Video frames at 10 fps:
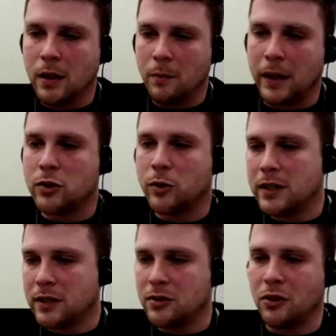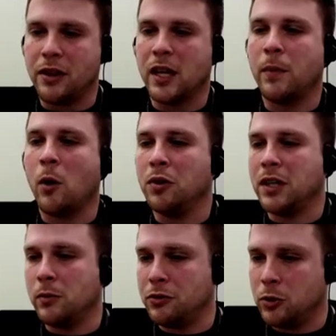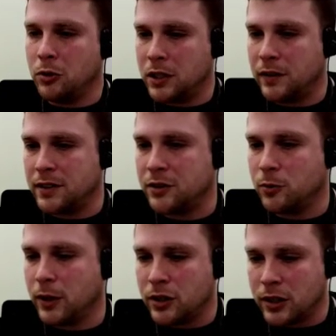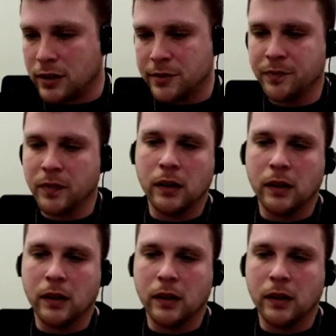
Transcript: make choices or think about what they would do in different situations.